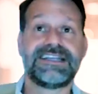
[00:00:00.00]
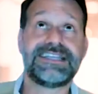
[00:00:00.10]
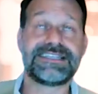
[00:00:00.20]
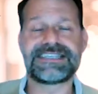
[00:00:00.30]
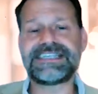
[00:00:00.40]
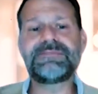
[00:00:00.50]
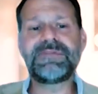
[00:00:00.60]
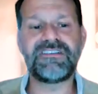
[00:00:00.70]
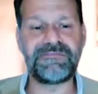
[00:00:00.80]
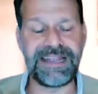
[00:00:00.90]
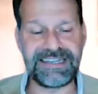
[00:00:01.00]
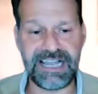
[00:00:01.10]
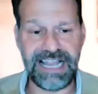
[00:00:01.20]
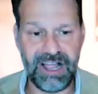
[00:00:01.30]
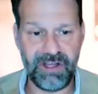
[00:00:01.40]
the stigma of
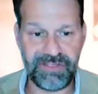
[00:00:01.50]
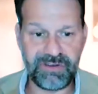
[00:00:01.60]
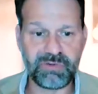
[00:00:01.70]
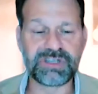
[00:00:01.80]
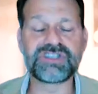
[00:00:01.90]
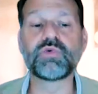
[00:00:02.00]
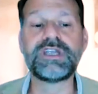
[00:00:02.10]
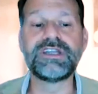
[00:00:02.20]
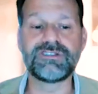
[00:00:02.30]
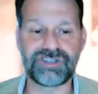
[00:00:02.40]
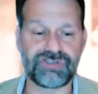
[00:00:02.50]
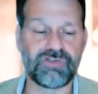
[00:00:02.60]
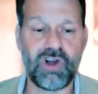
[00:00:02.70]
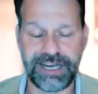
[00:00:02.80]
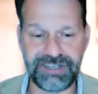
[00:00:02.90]
mental health was a real
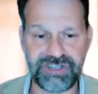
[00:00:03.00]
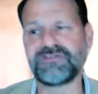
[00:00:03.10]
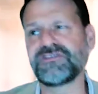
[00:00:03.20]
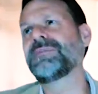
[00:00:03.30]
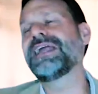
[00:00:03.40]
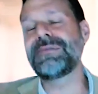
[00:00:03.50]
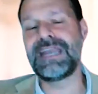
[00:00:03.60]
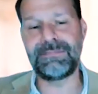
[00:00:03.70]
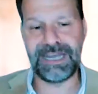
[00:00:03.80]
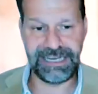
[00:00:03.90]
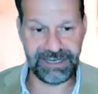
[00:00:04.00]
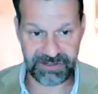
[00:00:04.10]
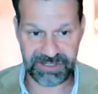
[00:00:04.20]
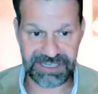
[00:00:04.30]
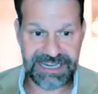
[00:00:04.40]
strong issue for many, many, many
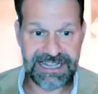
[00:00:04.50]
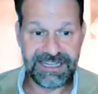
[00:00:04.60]
years.